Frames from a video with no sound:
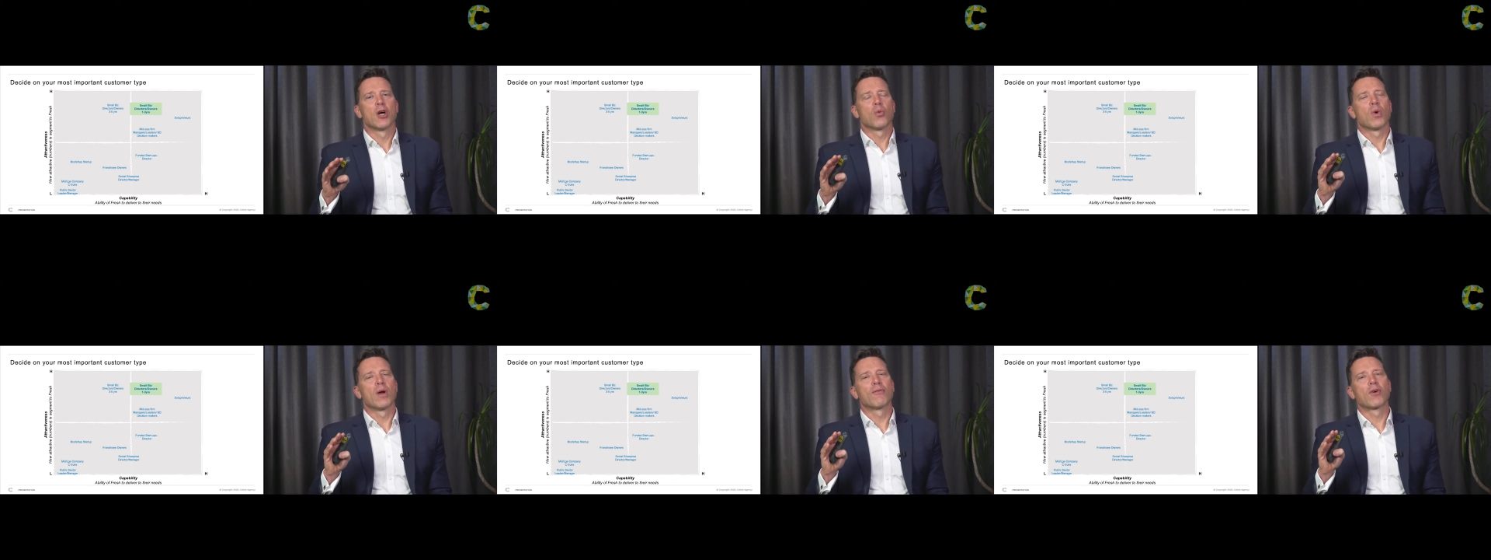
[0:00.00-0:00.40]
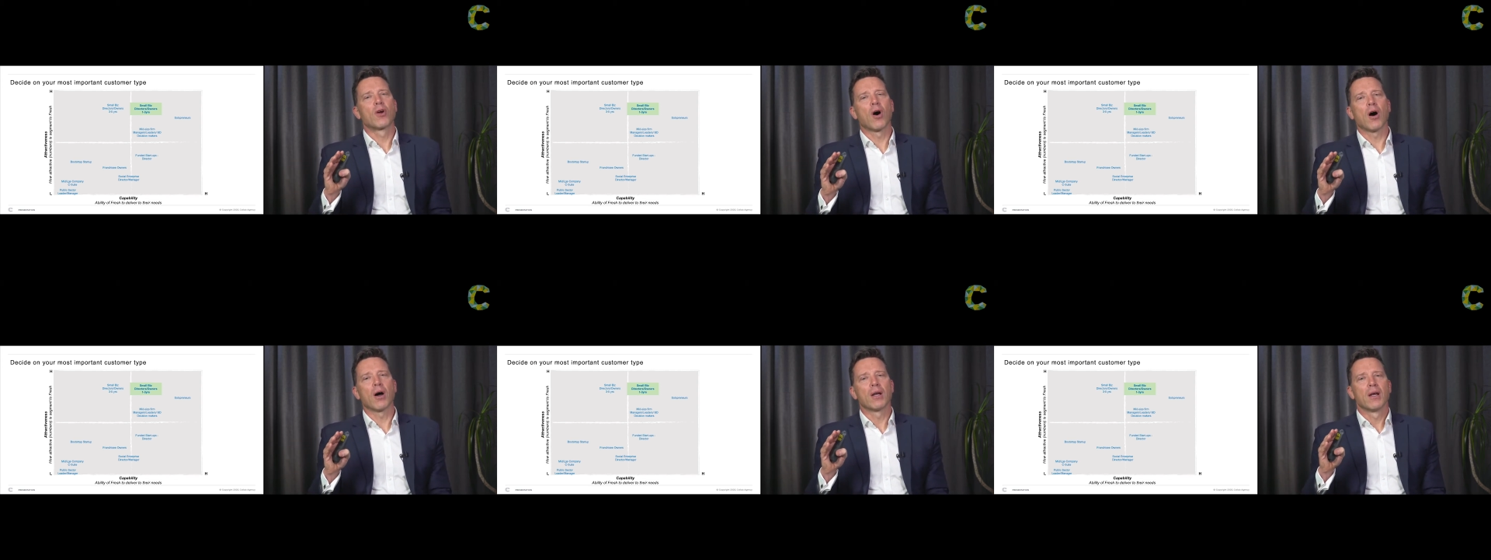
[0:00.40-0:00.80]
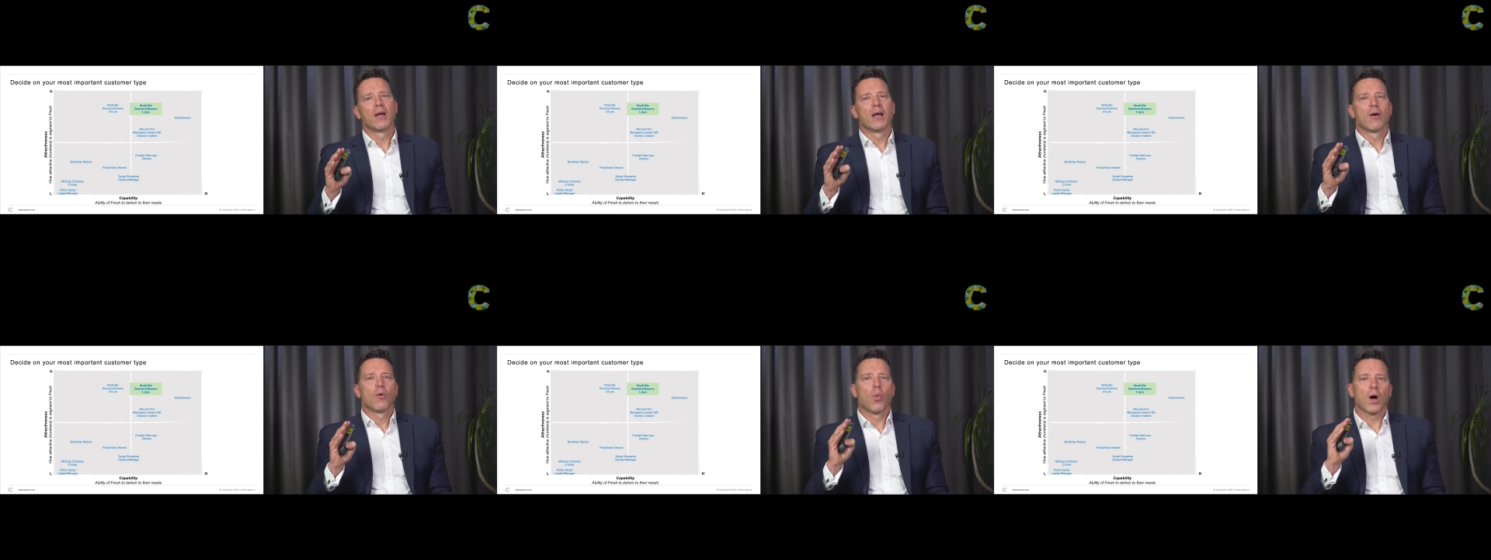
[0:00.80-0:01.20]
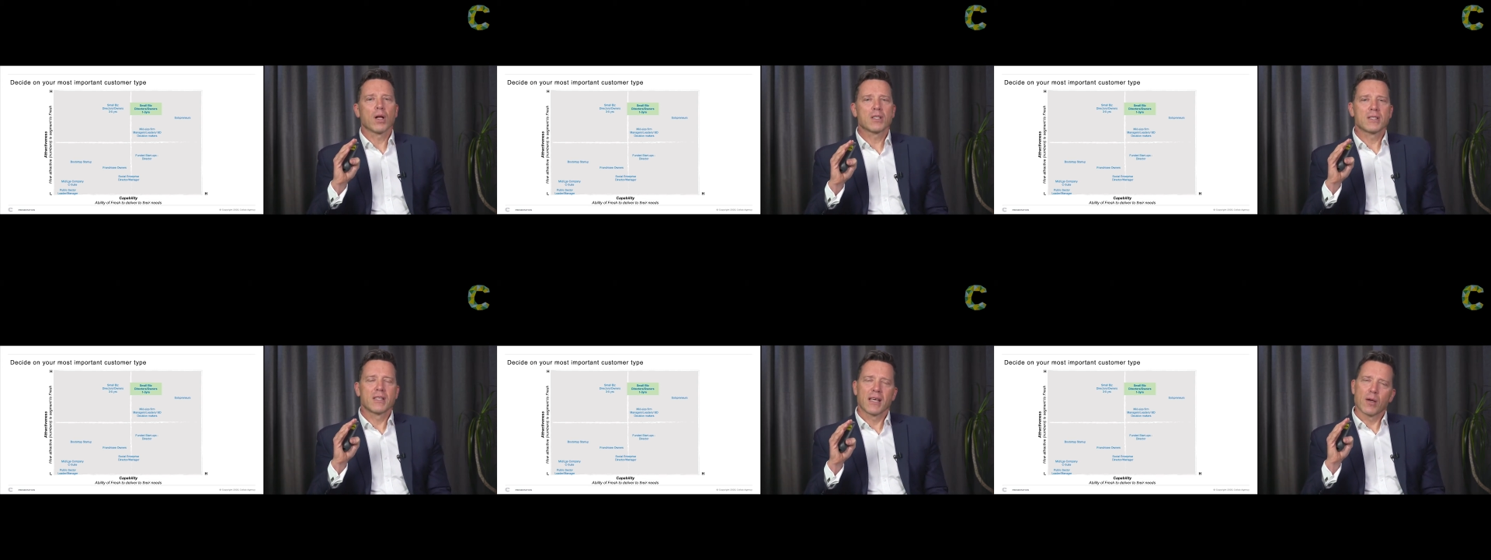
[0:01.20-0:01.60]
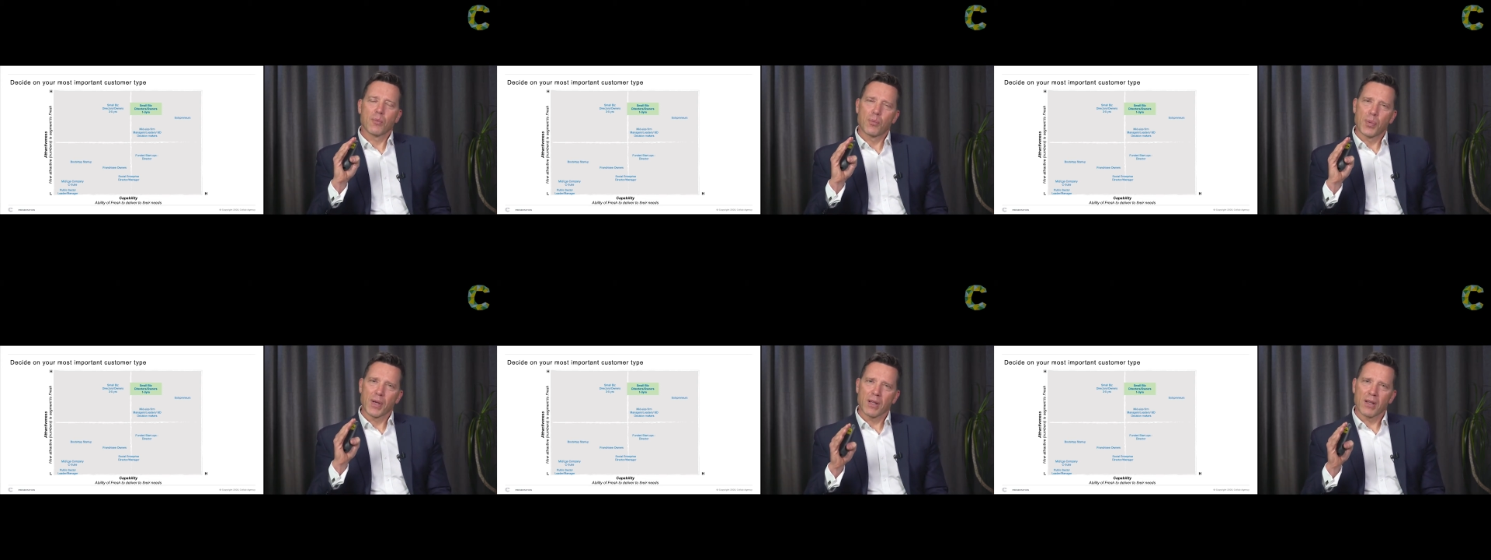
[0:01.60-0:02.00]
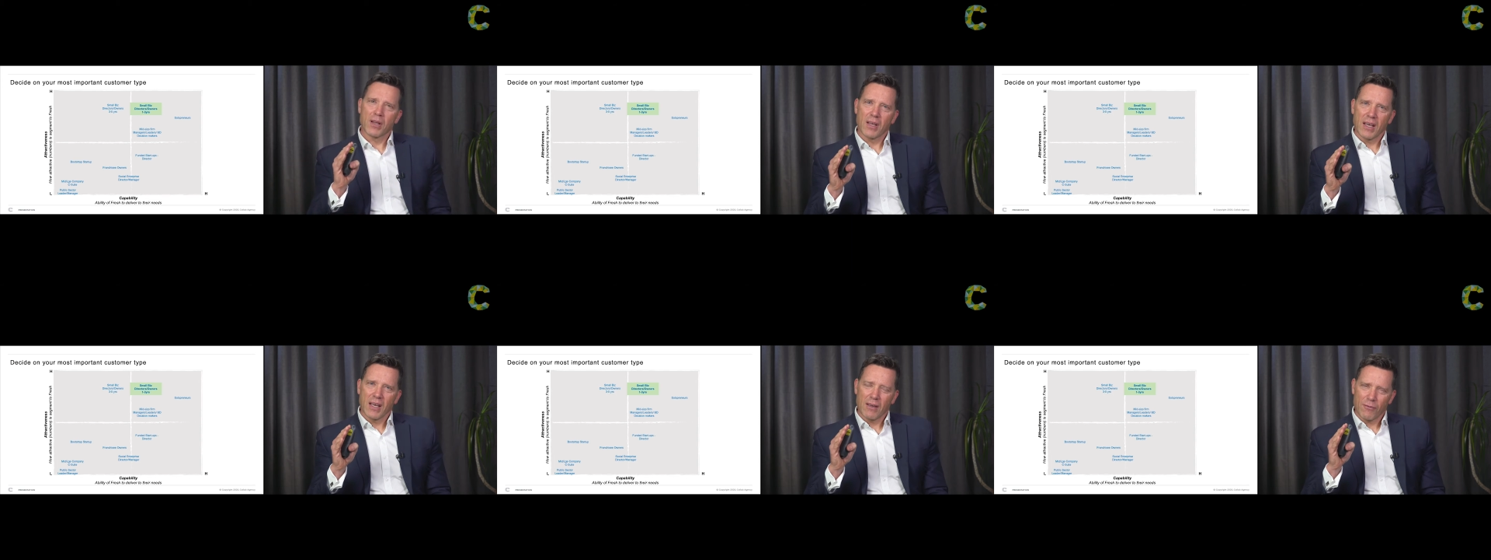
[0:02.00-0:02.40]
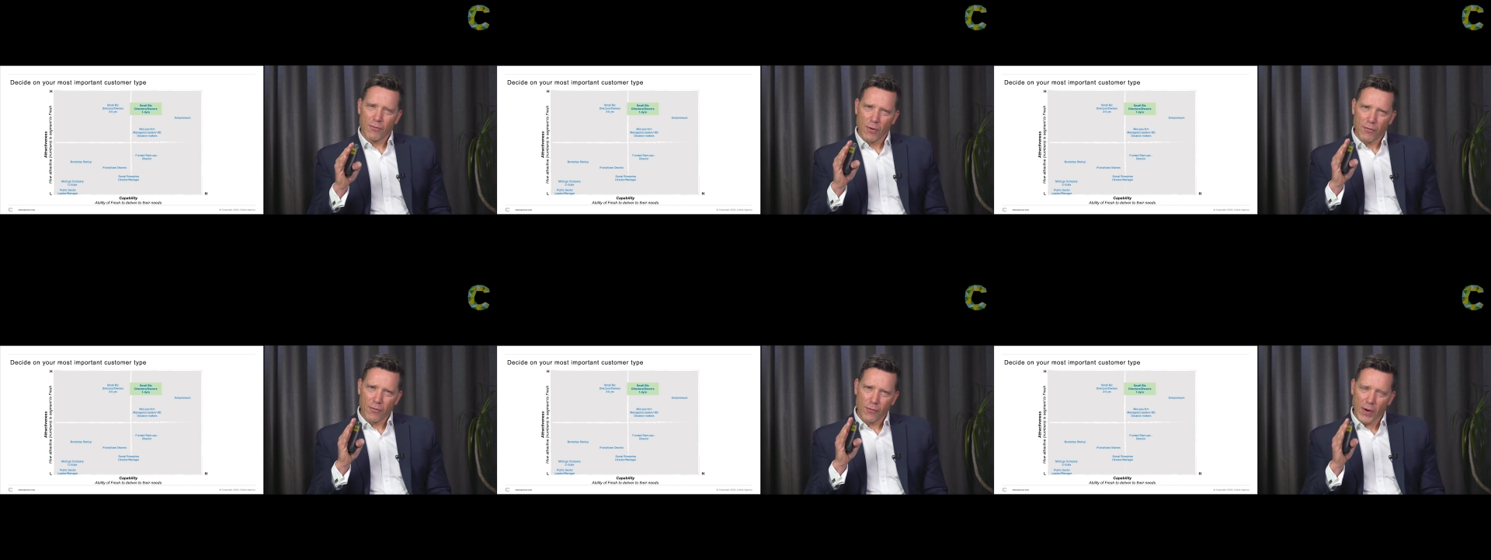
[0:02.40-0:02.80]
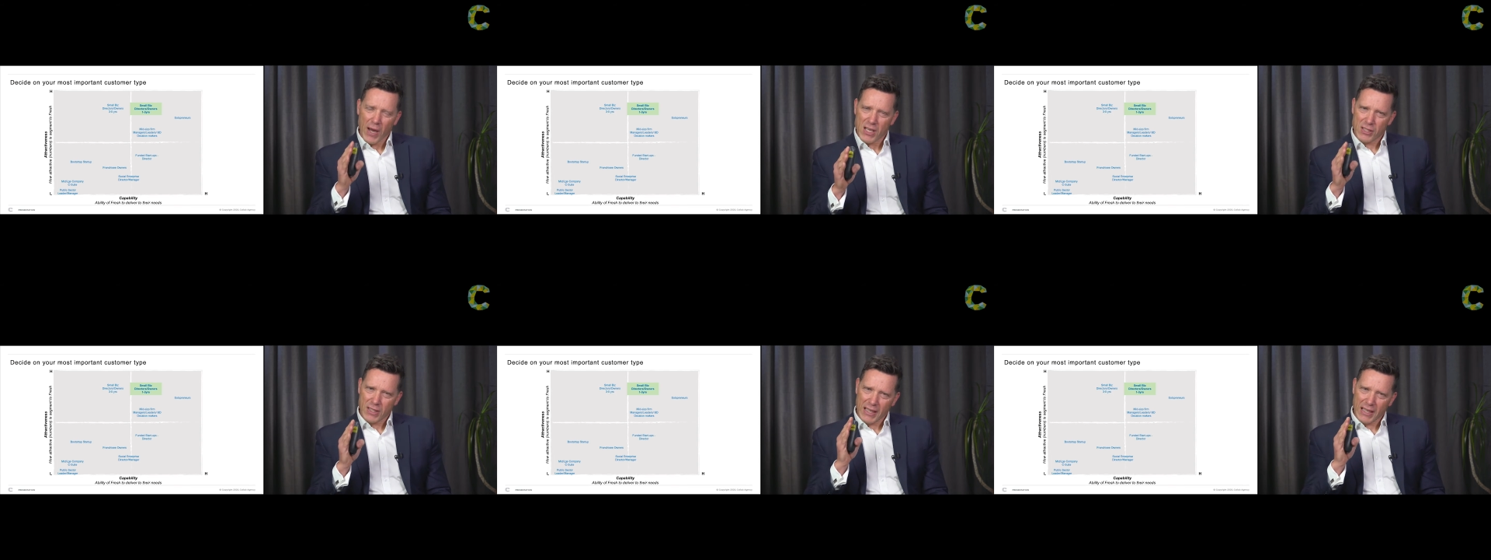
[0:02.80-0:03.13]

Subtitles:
we've got what's the ability for Fresh,